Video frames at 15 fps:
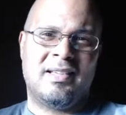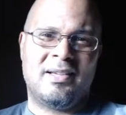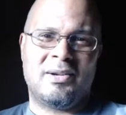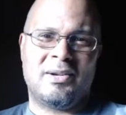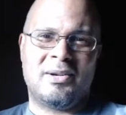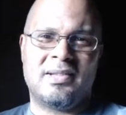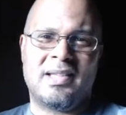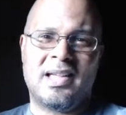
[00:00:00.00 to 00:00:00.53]
You
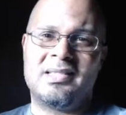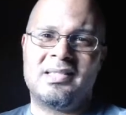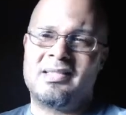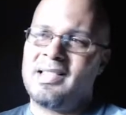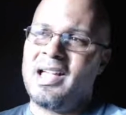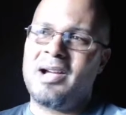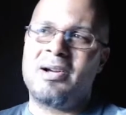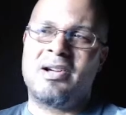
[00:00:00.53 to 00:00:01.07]
know,
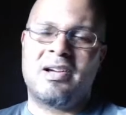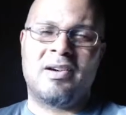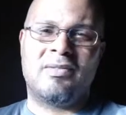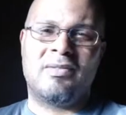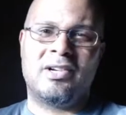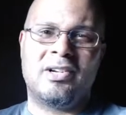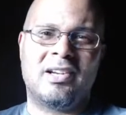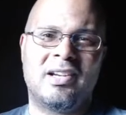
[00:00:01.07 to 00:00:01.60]
that could
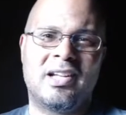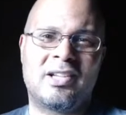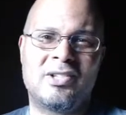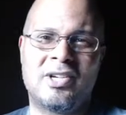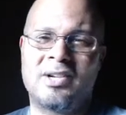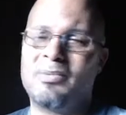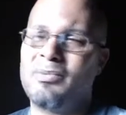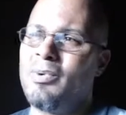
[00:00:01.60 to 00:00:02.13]
cover your
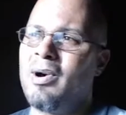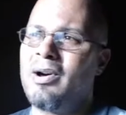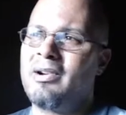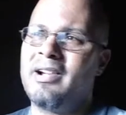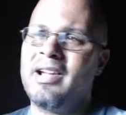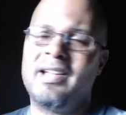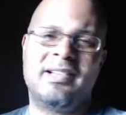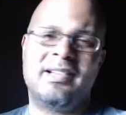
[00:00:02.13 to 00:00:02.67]
electric,
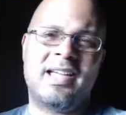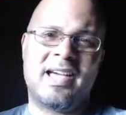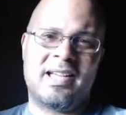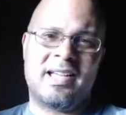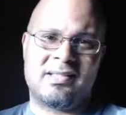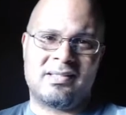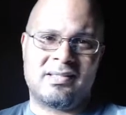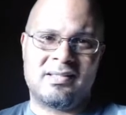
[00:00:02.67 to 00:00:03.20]
water, and
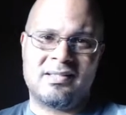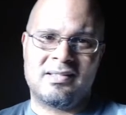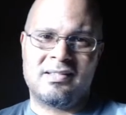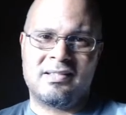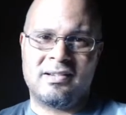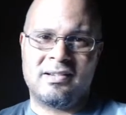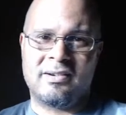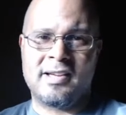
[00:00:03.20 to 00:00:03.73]
gas.
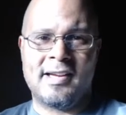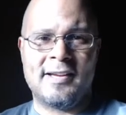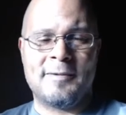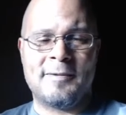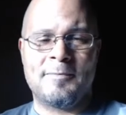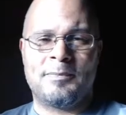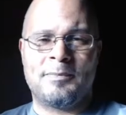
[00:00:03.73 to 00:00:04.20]
Okay?